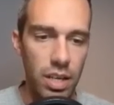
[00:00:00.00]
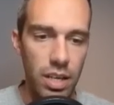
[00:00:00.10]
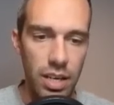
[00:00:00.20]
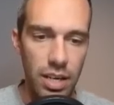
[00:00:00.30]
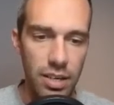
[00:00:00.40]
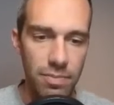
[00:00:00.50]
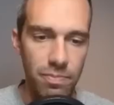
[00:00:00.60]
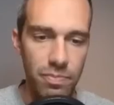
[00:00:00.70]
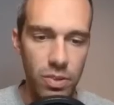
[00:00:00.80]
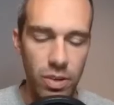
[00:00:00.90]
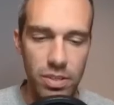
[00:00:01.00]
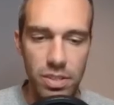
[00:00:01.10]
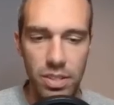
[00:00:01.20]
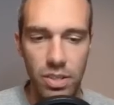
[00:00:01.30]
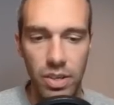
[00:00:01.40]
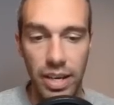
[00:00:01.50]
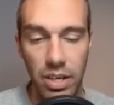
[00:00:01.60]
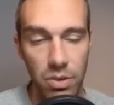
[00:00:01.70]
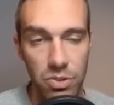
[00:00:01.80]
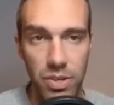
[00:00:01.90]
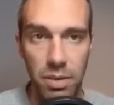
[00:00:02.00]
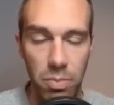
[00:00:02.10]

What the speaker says: ground, steel, and ghost, right?